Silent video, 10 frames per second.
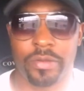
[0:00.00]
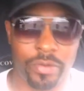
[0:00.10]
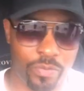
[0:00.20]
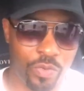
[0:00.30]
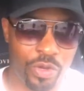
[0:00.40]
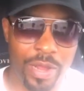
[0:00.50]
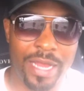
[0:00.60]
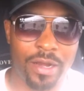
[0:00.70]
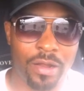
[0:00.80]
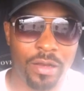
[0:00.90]
when you
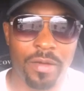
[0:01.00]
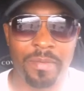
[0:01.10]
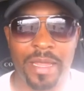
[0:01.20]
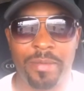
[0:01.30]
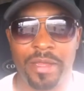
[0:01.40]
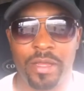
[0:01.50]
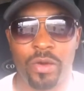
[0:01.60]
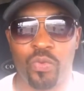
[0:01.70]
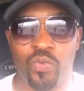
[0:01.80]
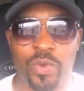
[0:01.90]
add it all up, maybe a
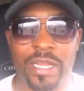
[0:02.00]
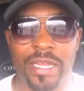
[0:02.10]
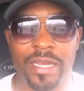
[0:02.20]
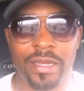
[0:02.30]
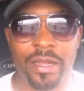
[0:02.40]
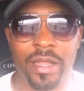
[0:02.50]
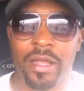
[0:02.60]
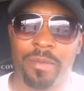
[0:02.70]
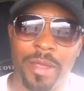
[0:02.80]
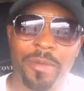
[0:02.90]
week and
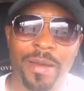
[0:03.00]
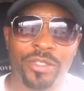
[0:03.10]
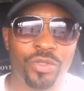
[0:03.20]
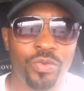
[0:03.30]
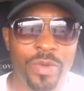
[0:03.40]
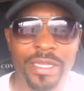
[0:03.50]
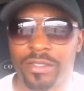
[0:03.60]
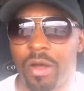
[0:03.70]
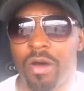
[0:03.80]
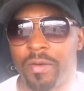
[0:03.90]
maybe about 2 weeks
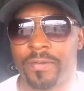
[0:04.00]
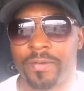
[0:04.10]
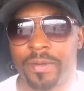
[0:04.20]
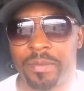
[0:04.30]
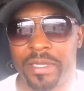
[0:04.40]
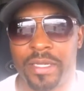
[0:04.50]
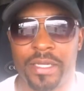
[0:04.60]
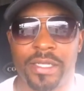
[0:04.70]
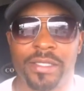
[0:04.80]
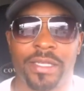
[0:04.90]
off,
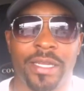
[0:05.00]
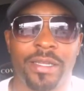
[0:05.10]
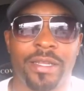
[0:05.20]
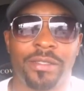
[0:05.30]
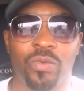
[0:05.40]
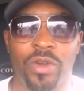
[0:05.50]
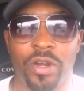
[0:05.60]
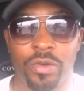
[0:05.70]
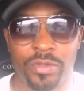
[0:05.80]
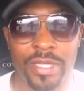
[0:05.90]
because it's one of
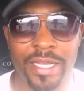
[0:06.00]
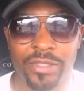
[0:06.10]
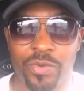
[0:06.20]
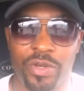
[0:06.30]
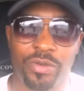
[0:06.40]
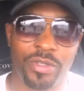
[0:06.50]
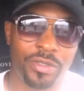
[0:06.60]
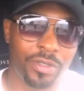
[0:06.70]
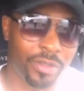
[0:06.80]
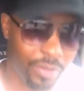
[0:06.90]
those things where you just
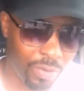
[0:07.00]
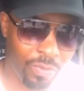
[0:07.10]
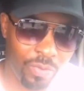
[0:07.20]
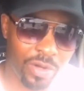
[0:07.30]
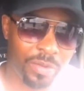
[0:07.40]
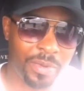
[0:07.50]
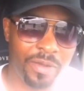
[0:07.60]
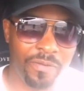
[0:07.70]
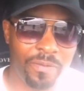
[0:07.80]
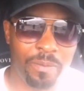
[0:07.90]
don't want to be
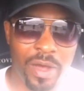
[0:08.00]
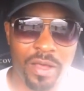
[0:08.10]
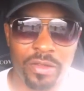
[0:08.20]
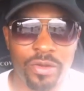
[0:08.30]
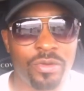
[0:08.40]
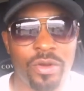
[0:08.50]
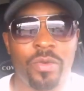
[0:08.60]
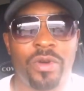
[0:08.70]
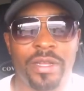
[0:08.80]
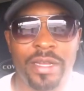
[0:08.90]
bothered. You don't
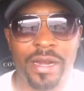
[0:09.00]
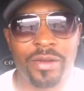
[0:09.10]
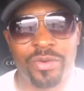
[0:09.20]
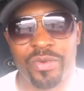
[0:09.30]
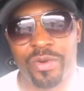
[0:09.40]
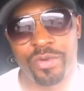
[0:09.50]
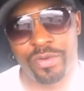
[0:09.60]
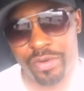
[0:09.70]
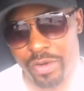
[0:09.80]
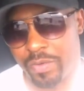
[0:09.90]
want to get out on the road. You
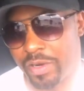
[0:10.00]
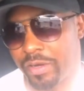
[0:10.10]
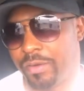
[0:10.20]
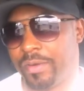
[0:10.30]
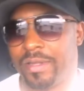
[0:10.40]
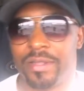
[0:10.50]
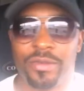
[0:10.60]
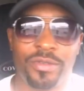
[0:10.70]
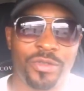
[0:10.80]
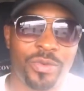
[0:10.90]
don't want to do nothing.
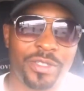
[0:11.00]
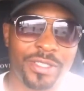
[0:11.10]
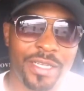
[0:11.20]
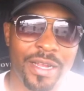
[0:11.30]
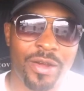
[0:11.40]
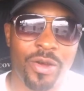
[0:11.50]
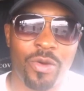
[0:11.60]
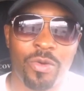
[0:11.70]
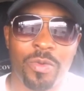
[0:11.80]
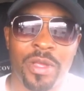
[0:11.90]
You just want to sit at home